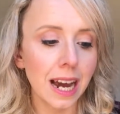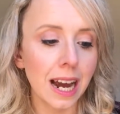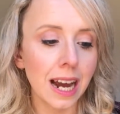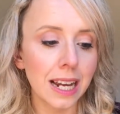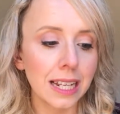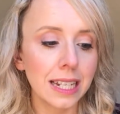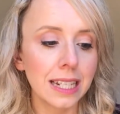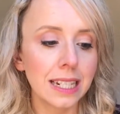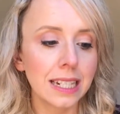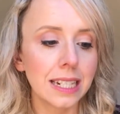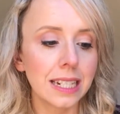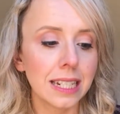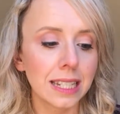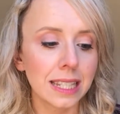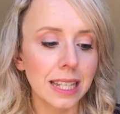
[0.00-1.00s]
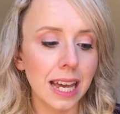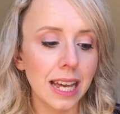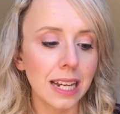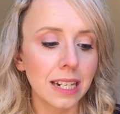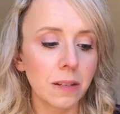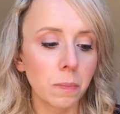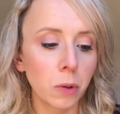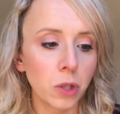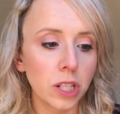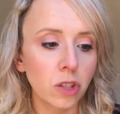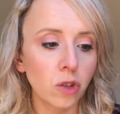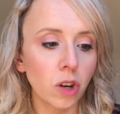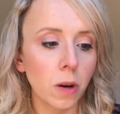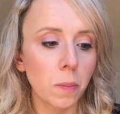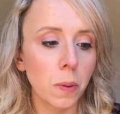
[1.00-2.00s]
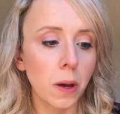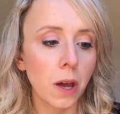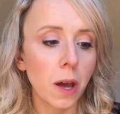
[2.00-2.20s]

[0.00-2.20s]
Island Sand Body Scrub